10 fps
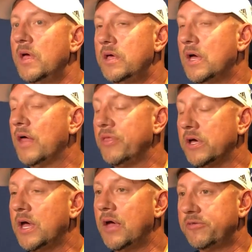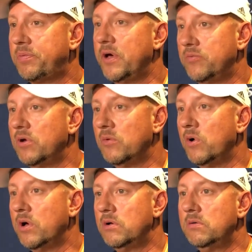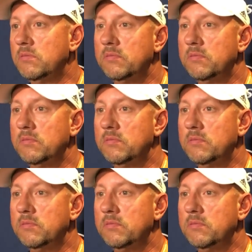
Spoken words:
Yeah, I think Cam's played really well.